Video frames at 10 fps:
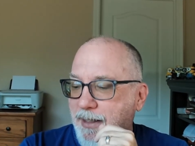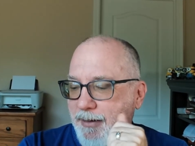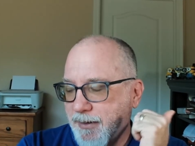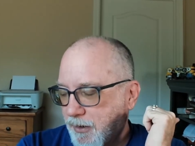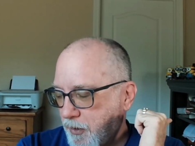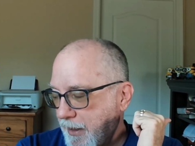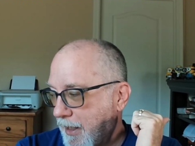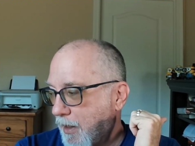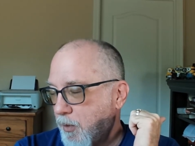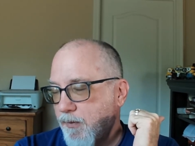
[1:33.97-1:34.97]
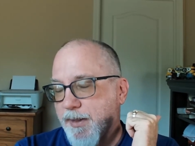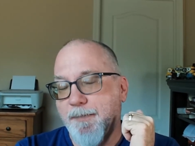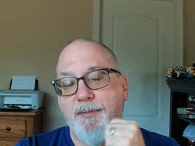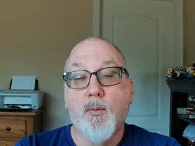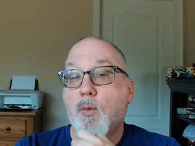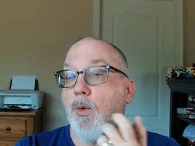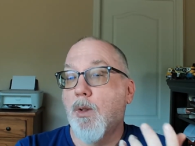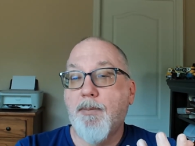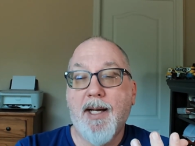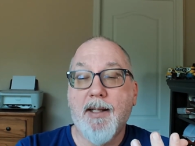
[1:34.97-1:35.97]
like, oh yeah, I moved it. We're
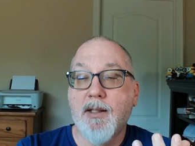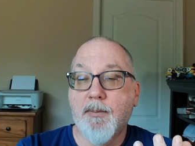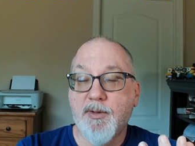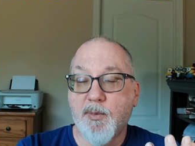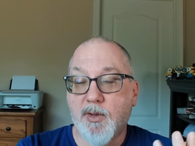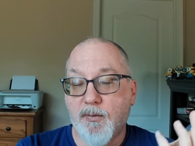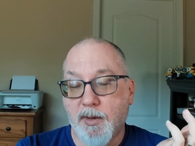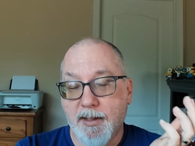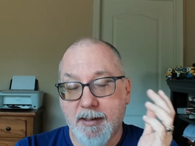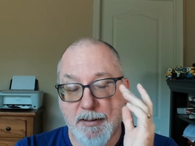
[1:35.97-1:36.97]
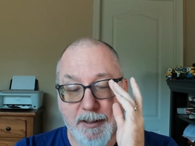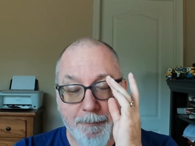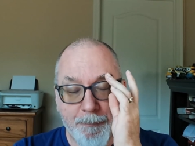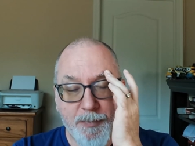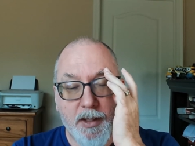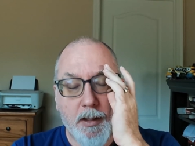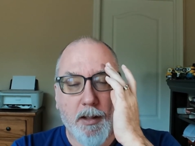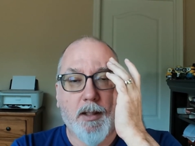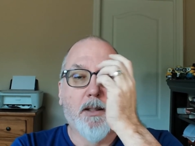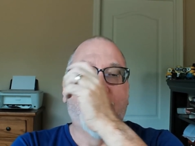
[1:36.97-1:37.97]
packing up to move. What can I say?
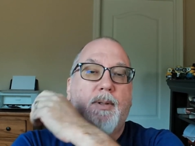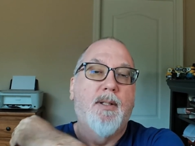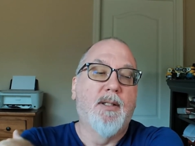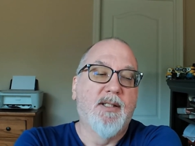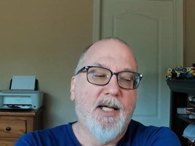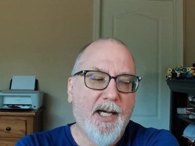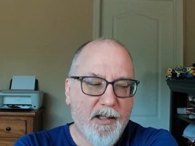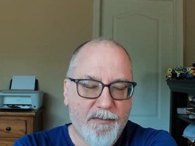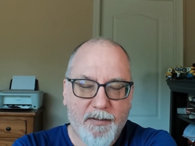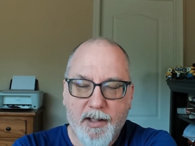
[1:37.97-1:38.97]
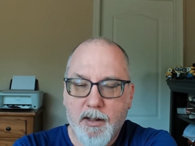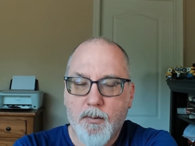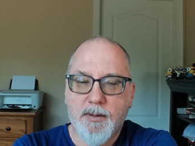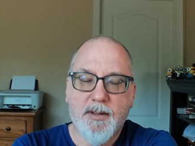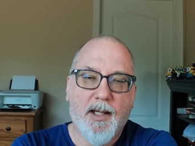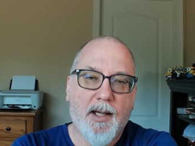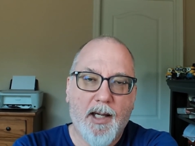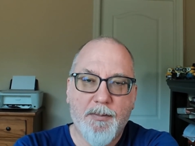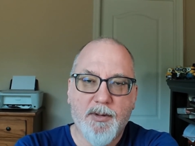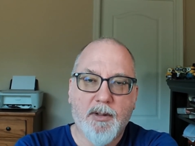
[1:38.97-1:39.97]
Uh, but the sky on fire was
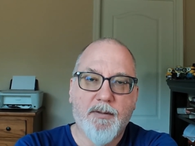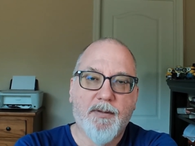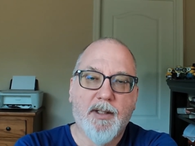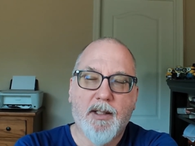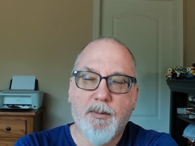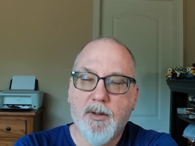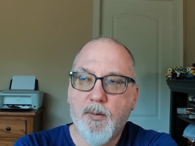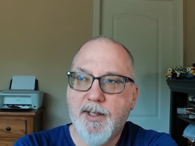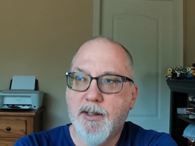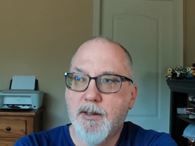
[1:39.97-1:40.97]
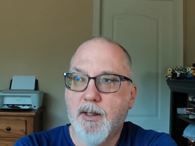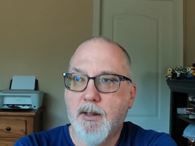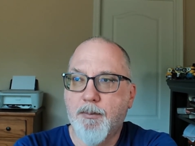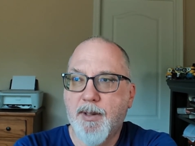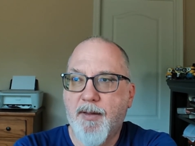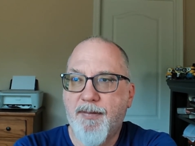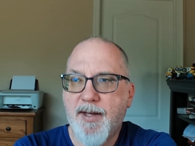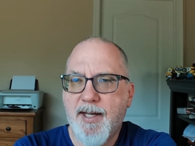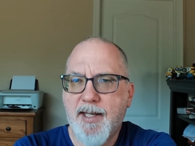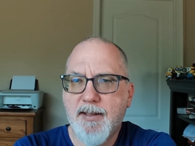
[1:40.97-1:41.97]
absolutely phenomenal. We got to talk about
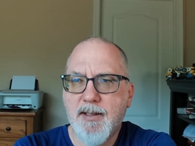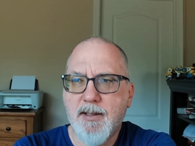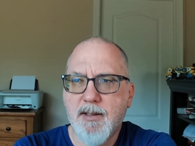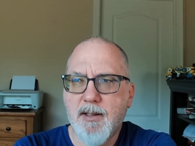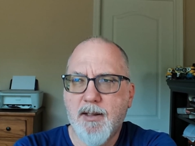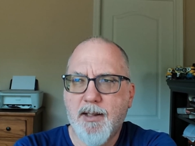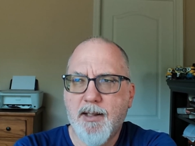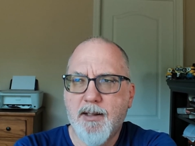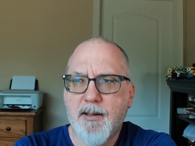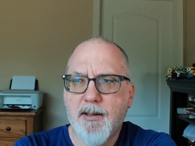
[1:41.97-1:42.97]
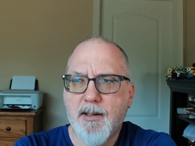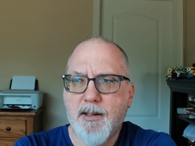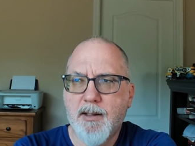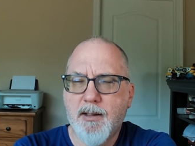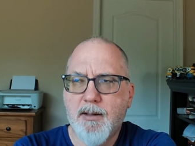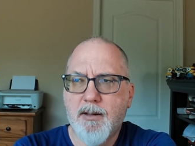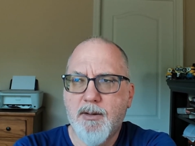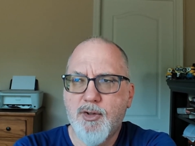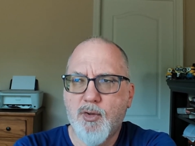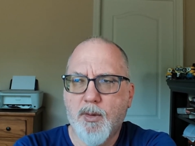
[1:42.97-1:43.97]
that, and then
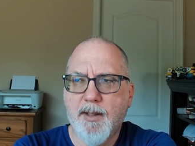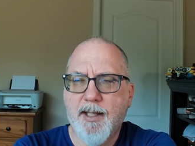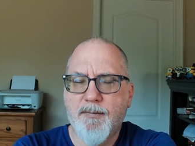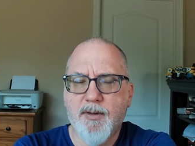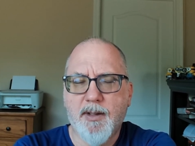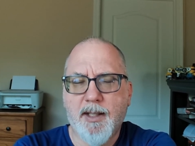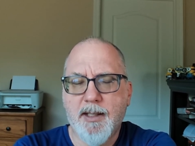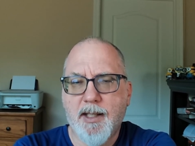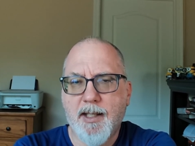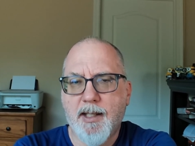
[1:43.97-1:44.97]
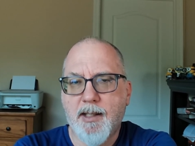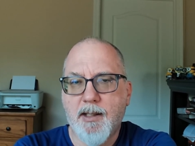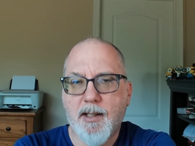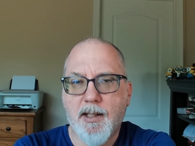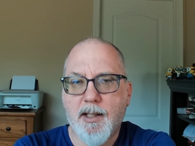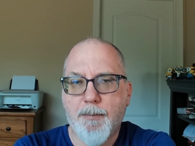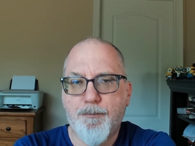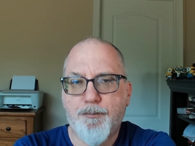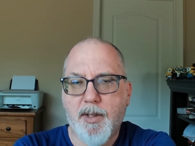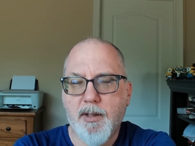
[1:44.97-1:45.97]
shortly after that, I had a
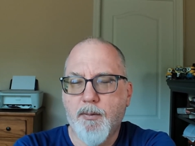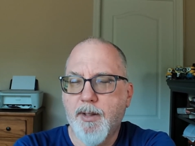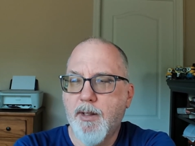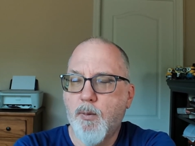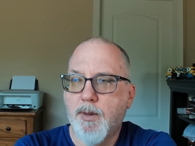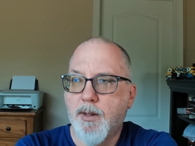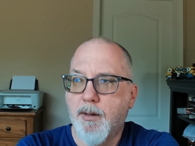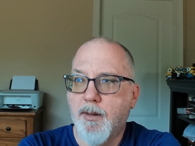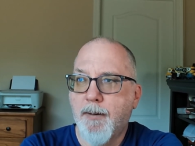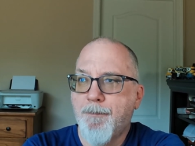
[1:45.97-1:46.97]
buddy read with